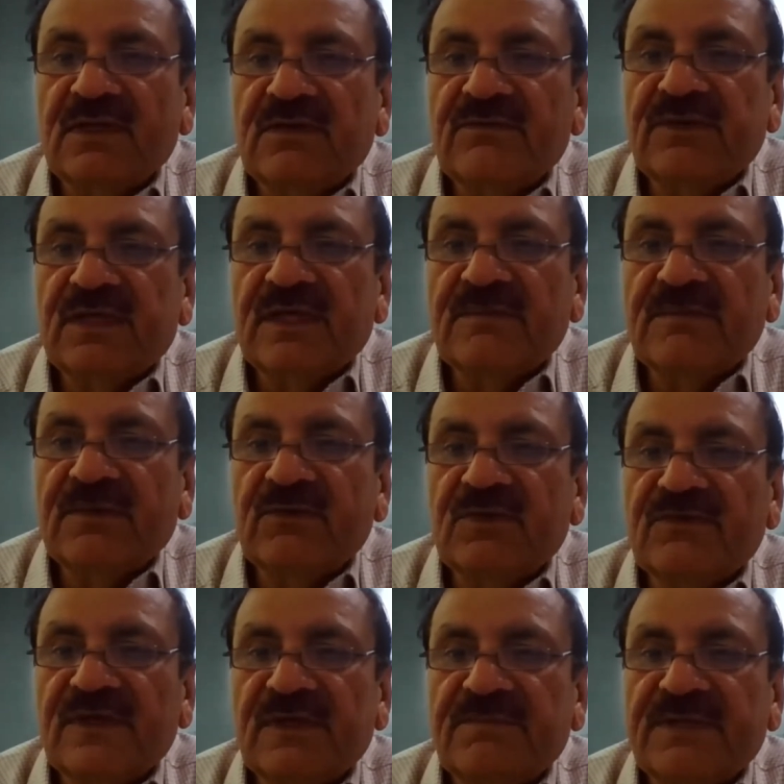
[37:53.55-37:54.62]
We came out
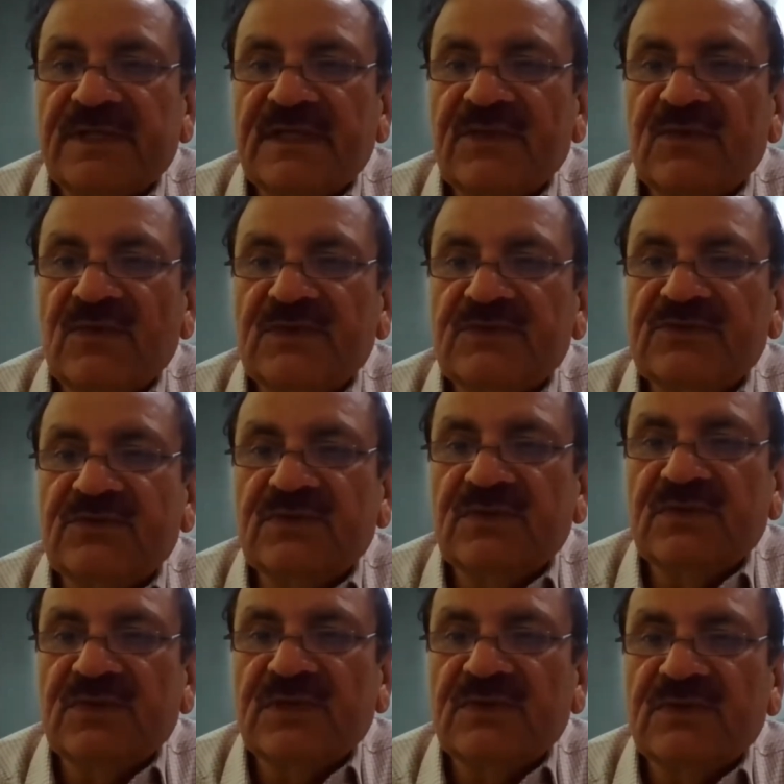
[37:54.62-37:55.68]
of NPA during June
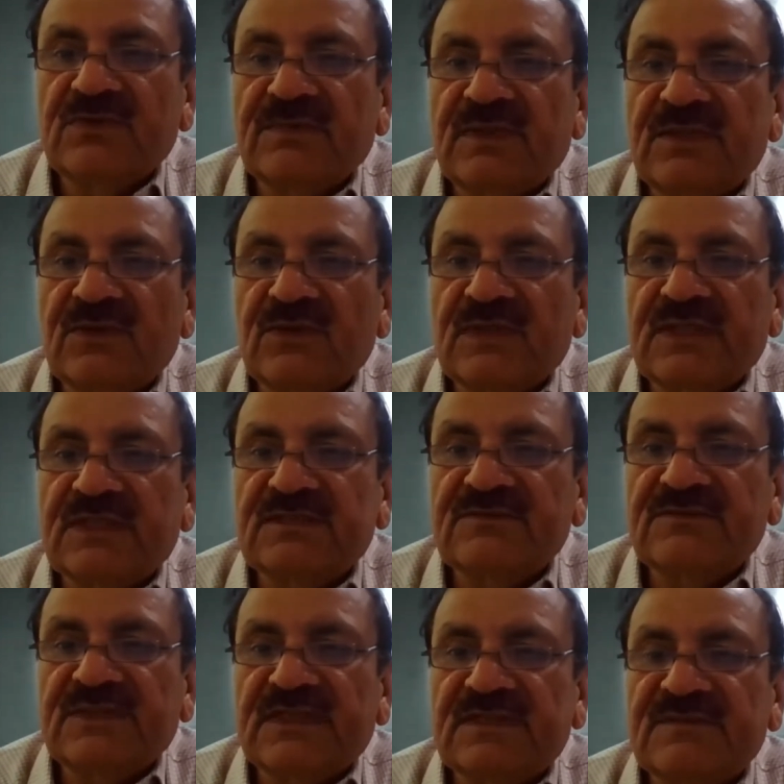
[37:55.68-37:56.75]
22 by OTS
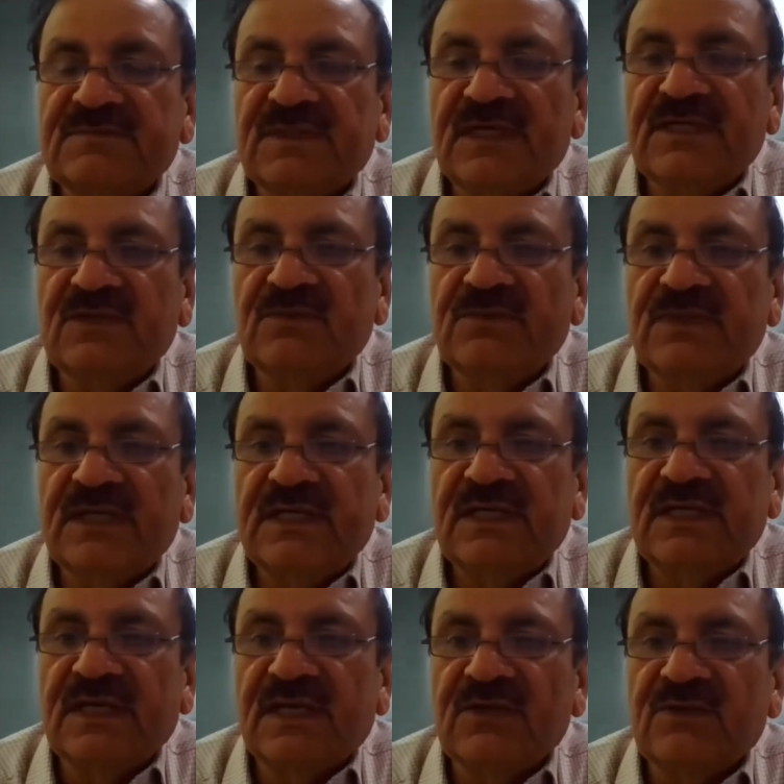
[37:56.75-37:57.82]
with SBI, UBI
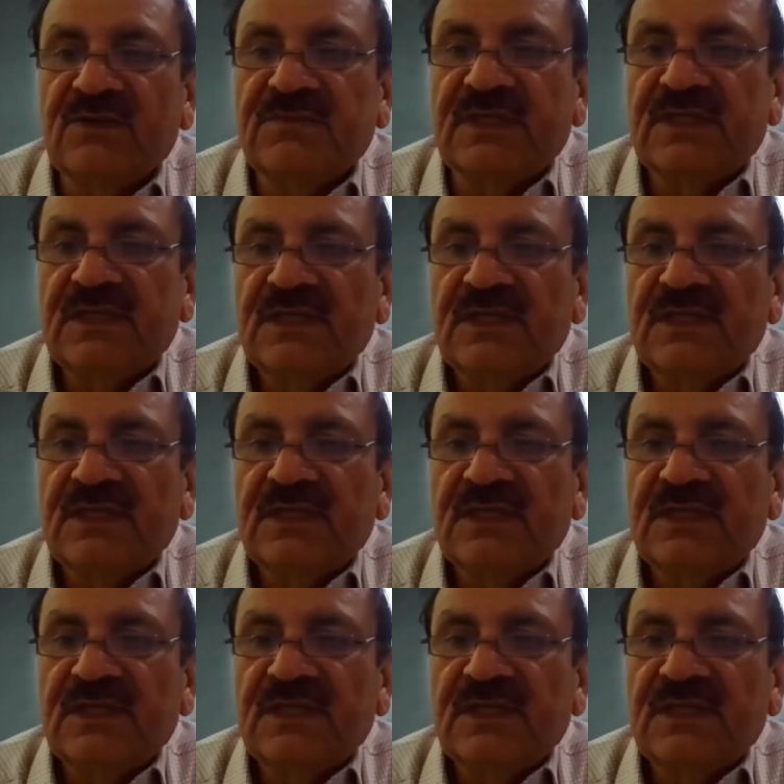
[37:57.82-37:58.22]
and IOB.